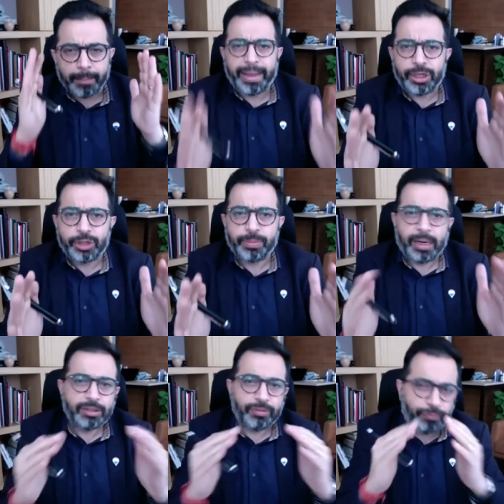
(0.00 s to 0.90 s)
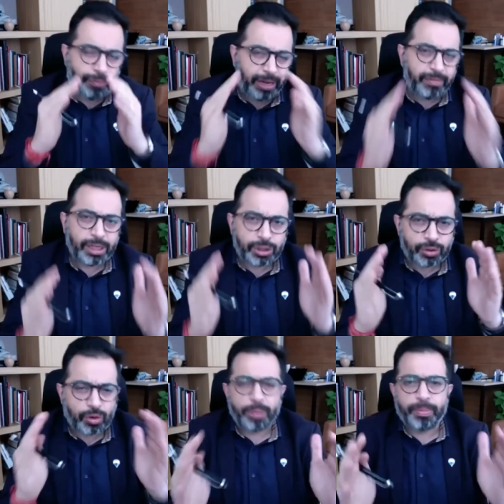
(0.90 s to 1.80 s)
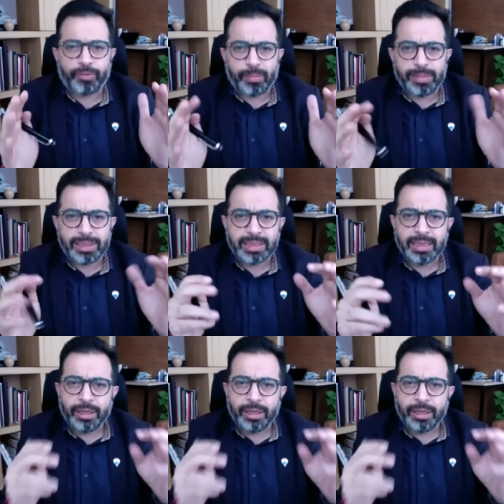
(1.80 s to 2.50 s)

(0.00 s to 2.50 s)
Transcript: benchmarks, very, very strong performance.